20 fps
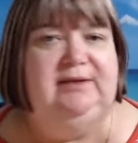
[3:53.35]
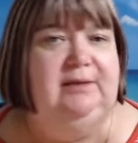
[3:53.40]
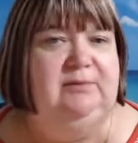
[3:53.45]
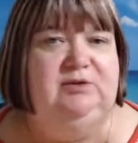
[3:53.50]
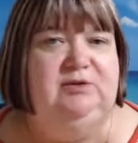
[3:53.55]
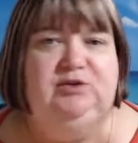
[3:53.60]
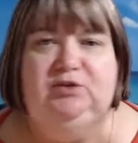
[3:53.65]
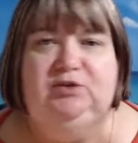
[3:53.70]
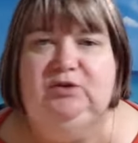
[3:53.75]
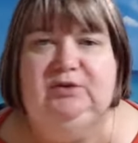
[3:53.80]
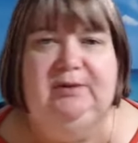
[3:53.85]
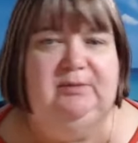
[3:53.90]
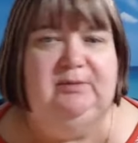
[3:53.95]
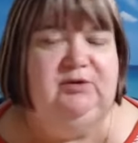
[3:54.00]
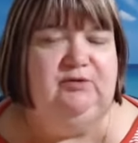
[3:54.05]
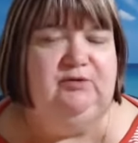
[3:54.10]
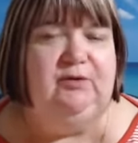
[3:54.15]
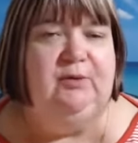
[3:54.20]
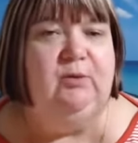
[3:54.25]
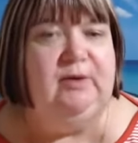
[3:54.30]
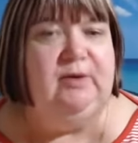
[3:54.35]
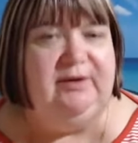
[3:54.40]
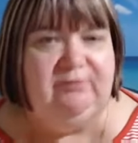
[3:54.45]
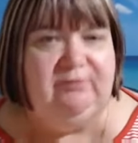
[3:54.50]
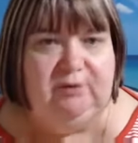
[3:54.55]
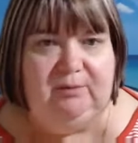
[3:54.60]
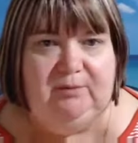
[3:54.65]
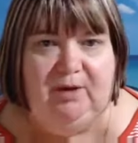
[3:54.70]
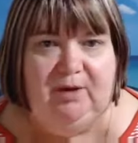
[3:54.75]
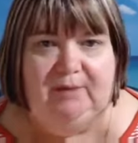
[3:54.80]
number 2, number 3,
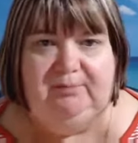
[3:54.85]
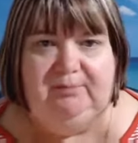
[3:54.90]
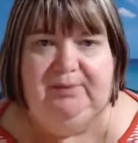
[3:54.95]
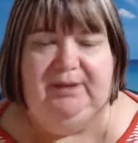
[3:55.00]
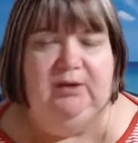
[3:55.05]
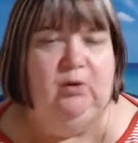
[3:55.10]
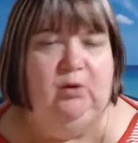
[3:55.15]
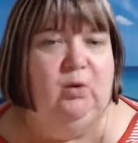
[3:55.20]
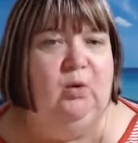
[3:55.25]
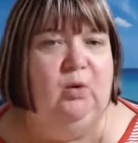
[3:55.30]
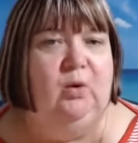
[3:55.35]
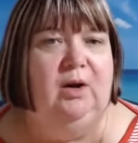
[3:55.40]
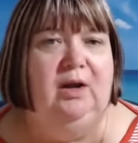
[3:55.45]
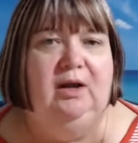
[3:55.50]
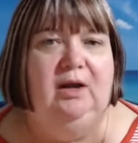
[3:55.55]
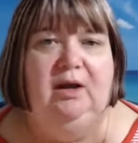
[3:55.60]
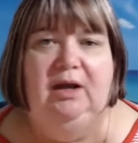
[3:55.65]
whatever it might be, or